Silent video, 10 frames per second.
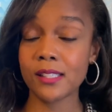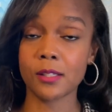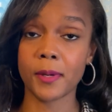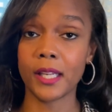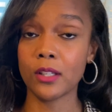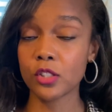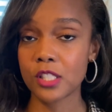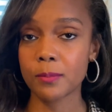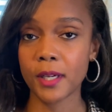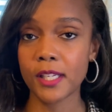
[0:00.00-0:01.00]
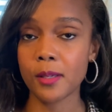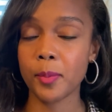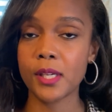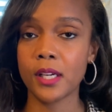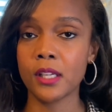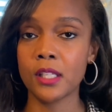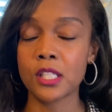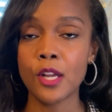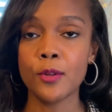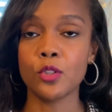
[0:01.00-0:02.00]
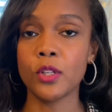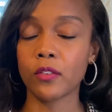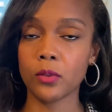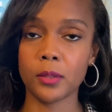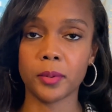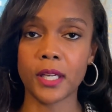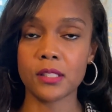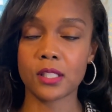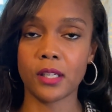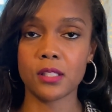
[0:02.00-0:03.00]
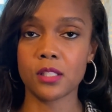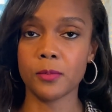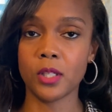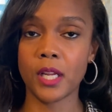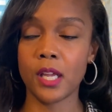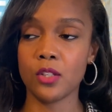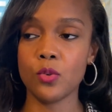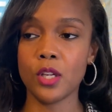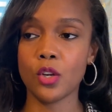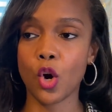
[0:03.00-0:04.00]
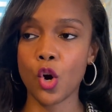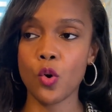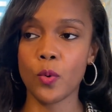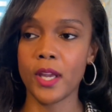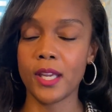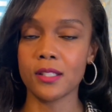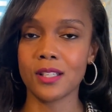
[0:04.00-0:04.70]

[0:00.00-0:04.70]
somebody else's money, because you never want to blindside someone, and you can always,